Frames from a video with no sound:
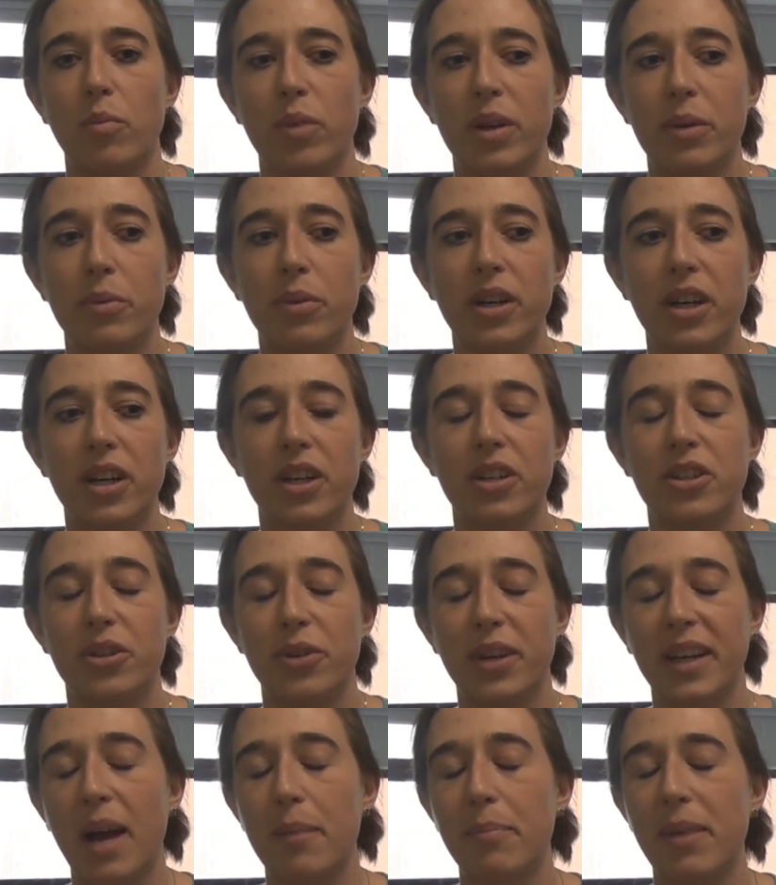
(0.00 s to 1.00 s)
We were
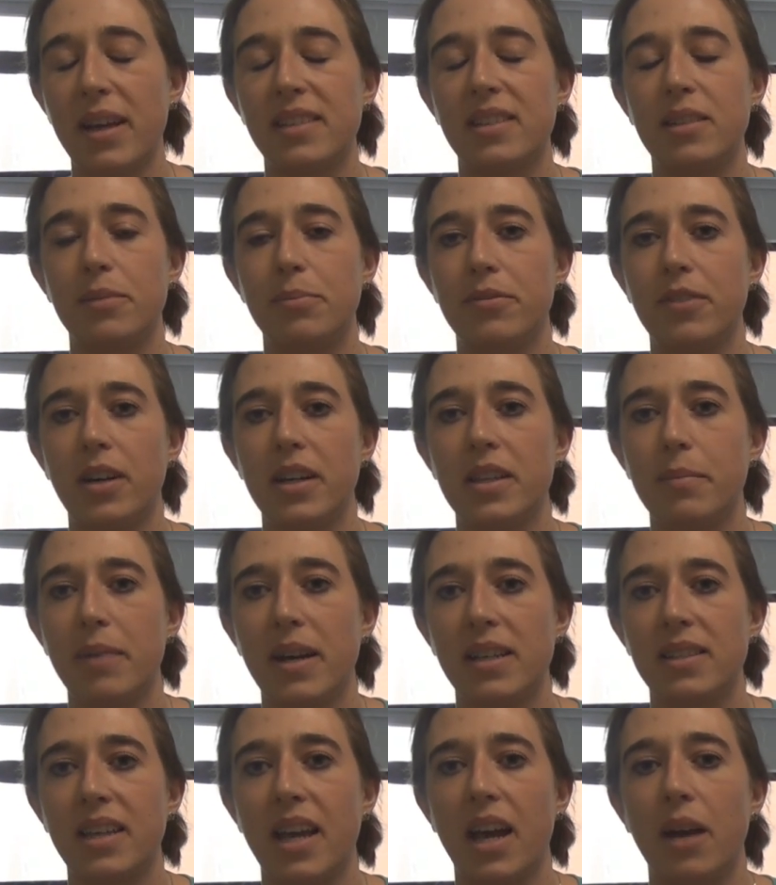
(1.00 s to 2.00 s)
doing our best to provide the
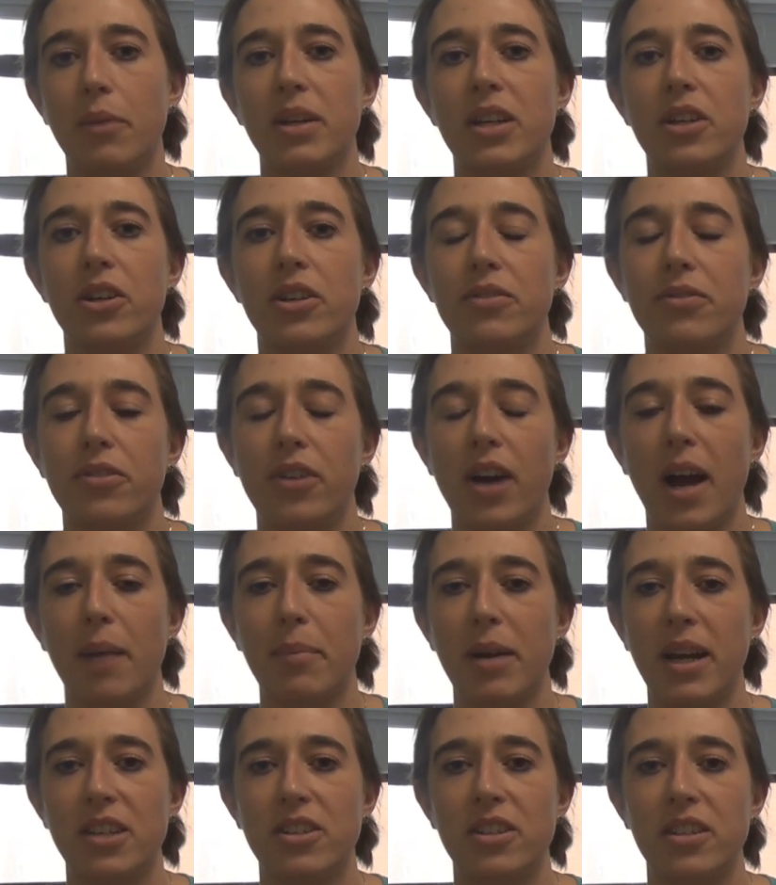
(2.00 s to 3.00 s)
best care we could for
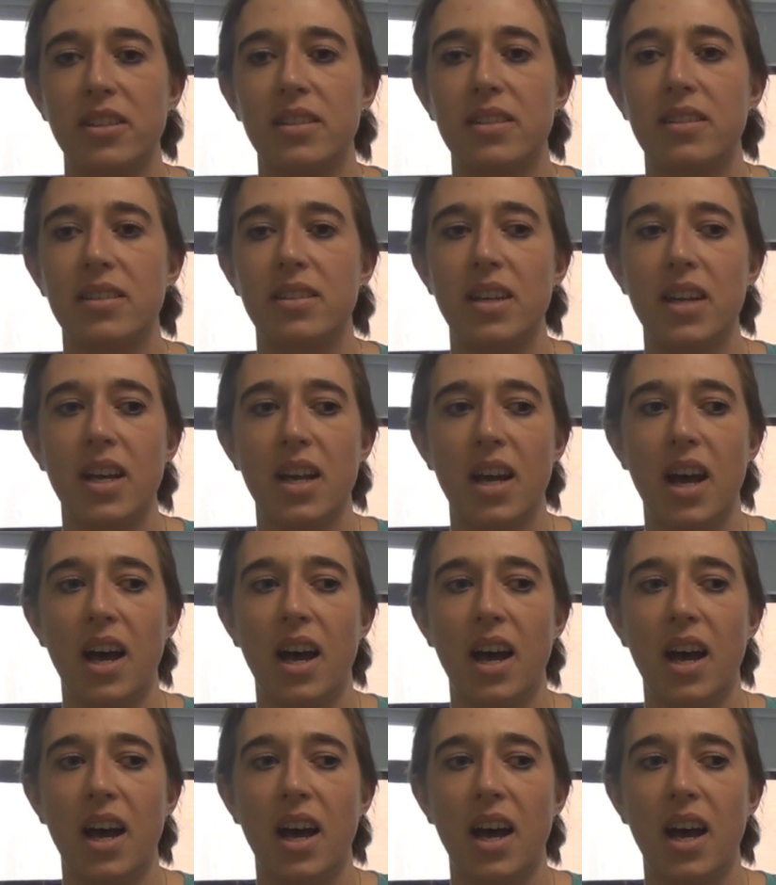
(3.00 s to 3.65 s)
our patients,